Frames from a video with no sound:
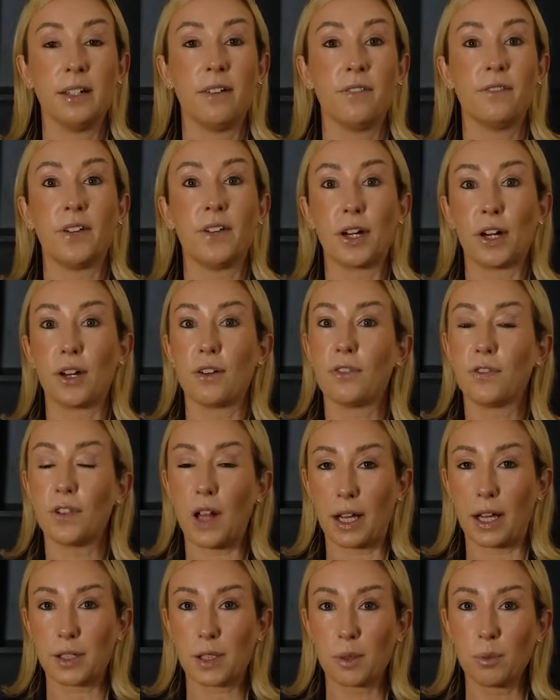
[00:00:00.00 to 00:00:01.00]
very
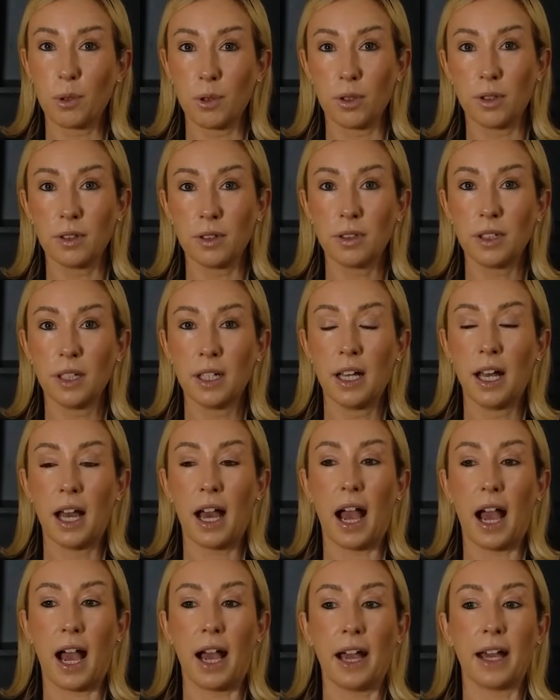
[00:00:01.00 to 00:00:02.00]
flexible.
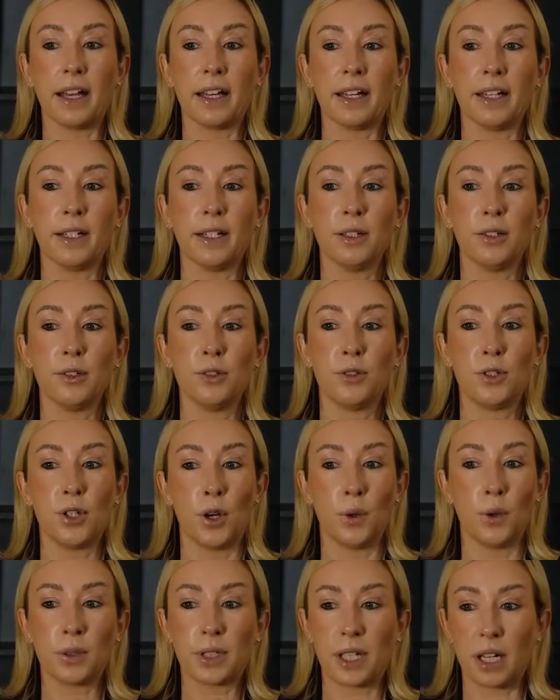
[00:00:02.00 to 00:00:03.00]
I
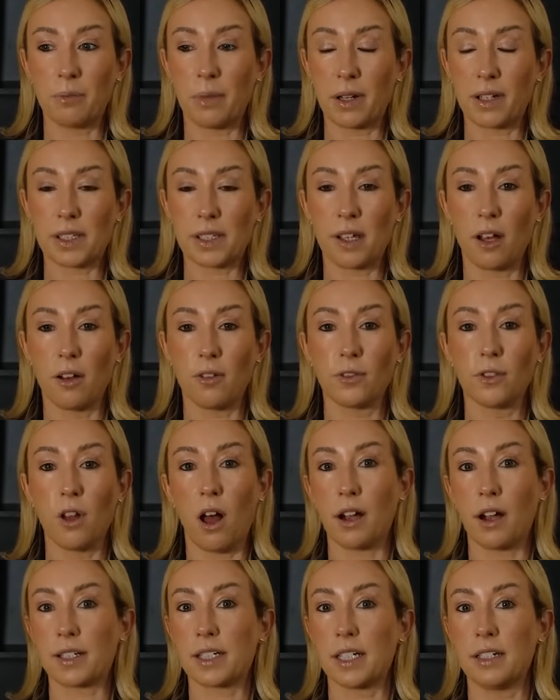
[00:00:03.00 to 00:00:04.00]
don't get myself
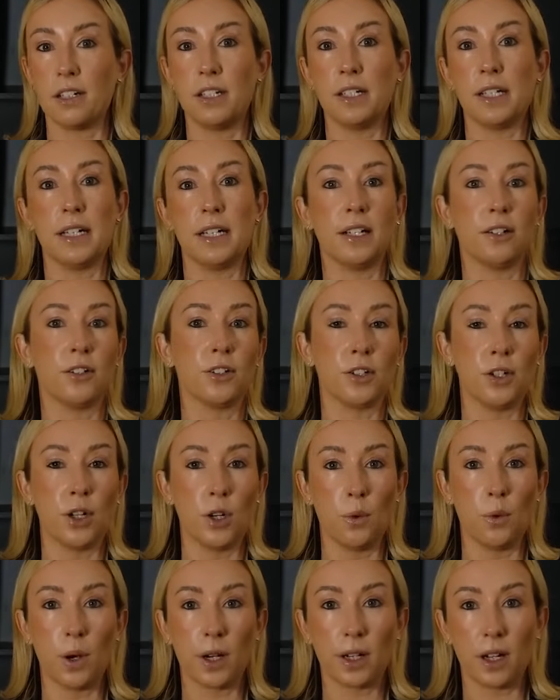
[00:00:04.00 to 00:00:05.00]
locked into needing to
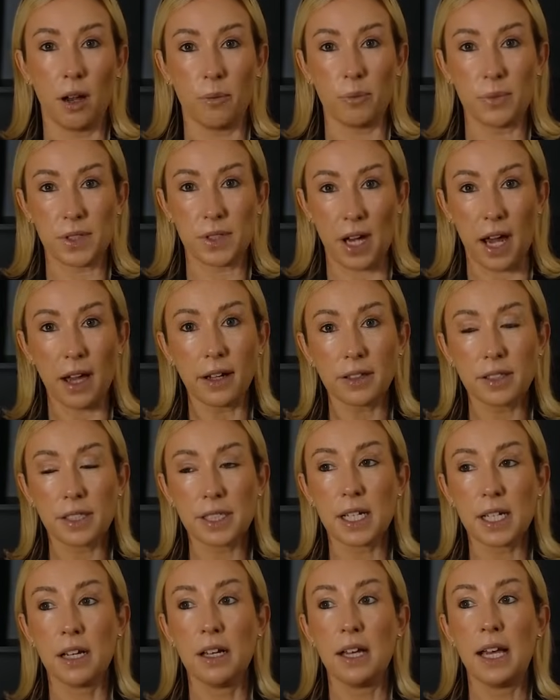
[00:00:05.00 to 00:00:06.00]
know what comes
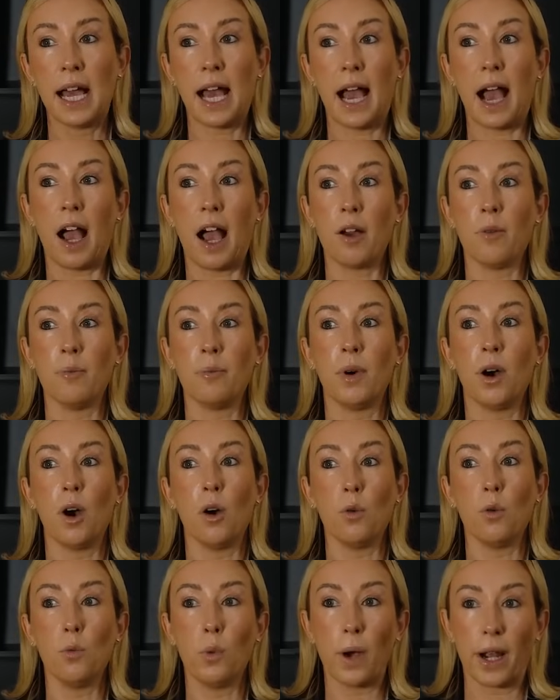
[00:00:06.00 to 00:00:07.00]
next. I'm
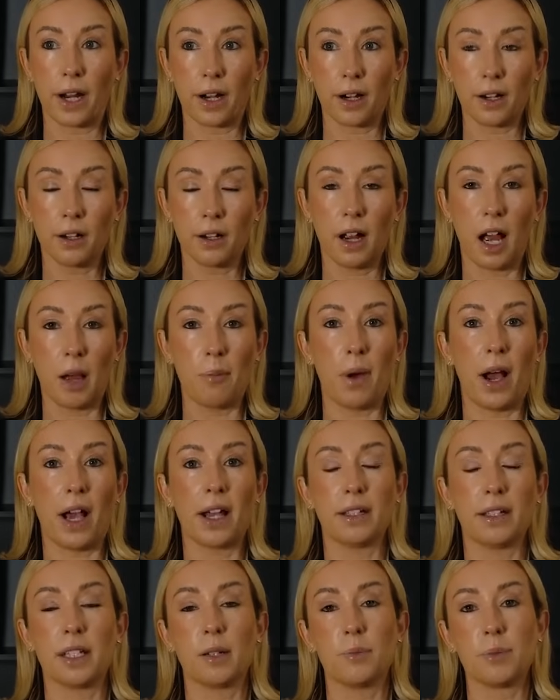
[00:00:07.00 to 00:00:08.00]
aware, I'm
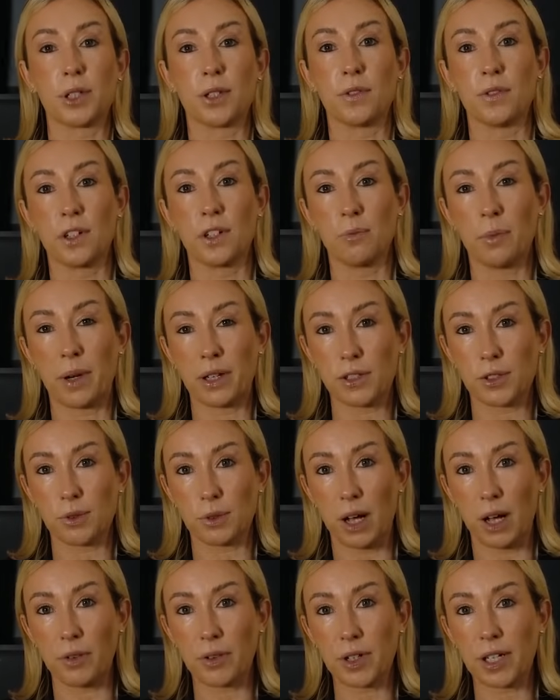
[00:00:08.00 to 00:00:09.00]
highly observant of my
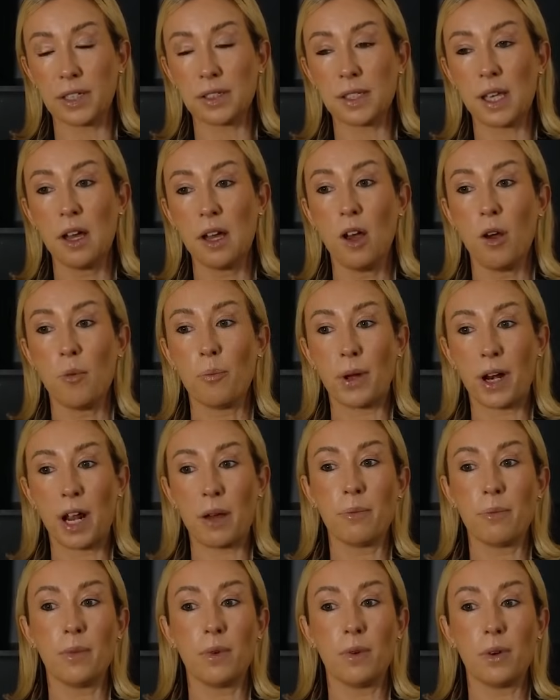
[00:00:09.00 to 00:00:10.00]
surroundings, but
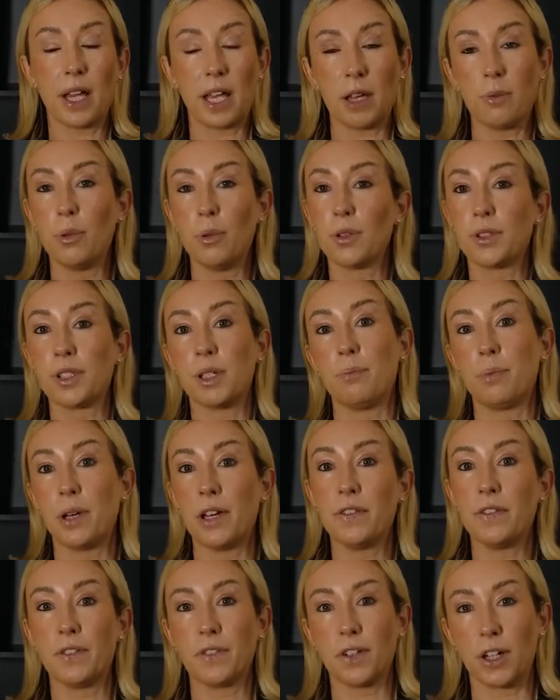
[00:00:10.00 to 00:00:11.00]
I'm able to
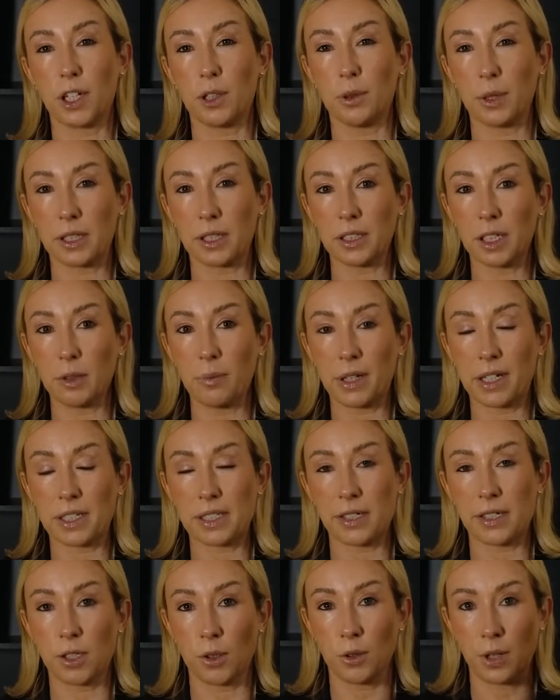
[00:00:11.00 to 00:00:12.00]
pivot very quickly because
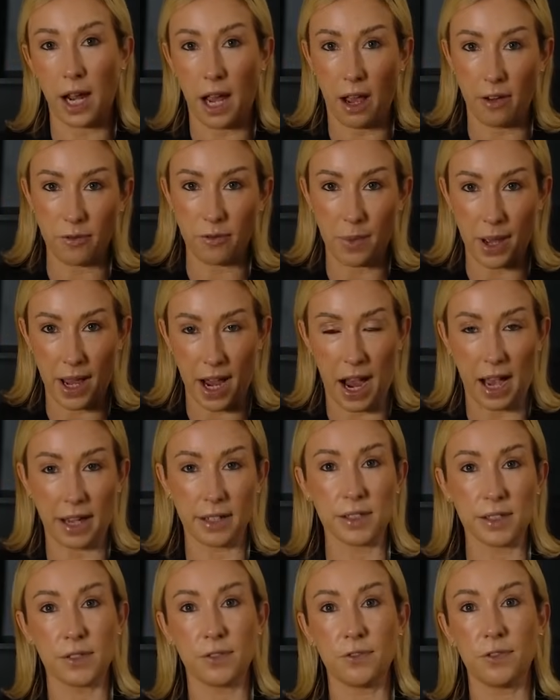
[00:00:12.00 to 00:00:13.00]
I don't have my
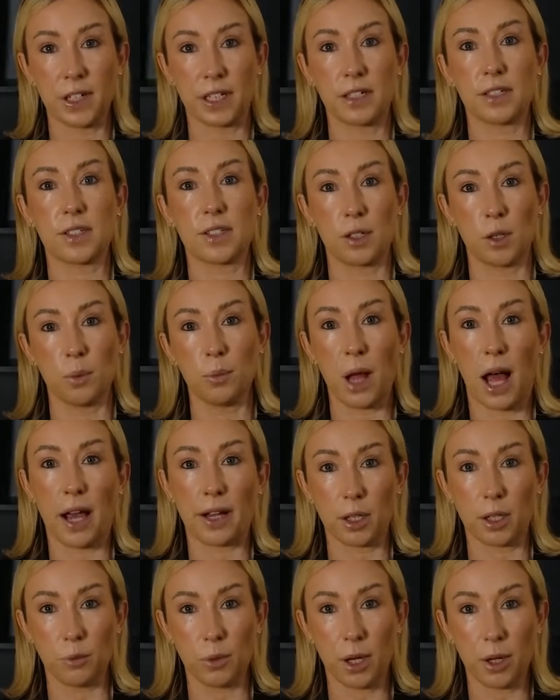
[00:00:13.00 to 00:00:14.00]
eyes fixed in a
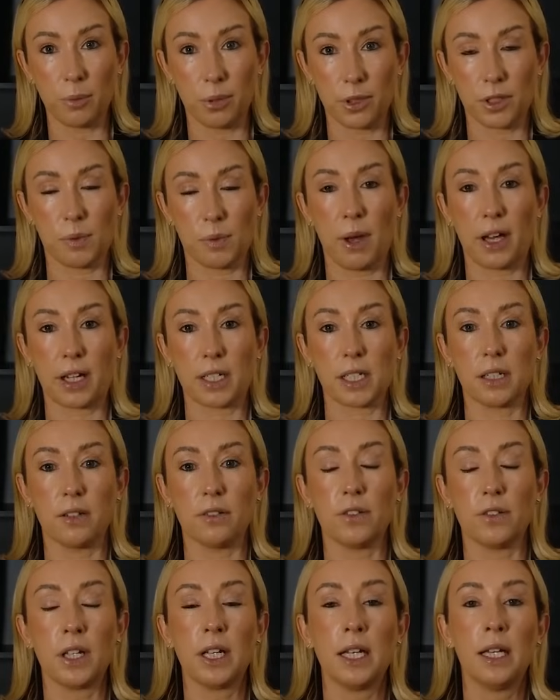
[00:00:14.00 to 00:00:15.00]
black and white
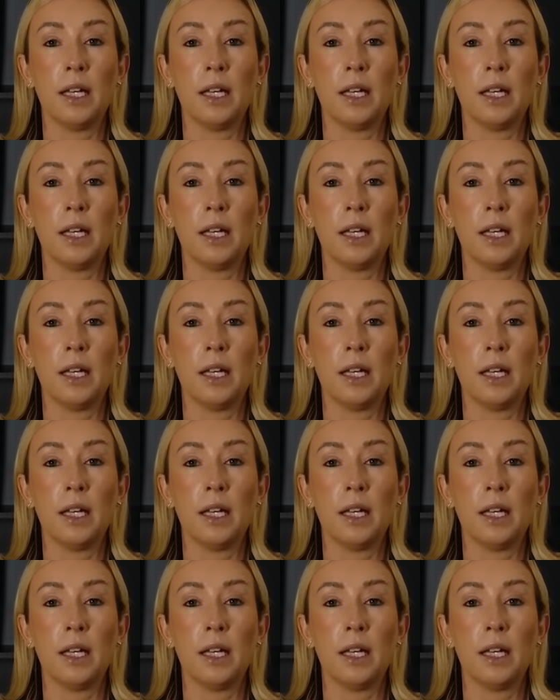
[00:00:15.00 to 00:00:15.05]
perspective.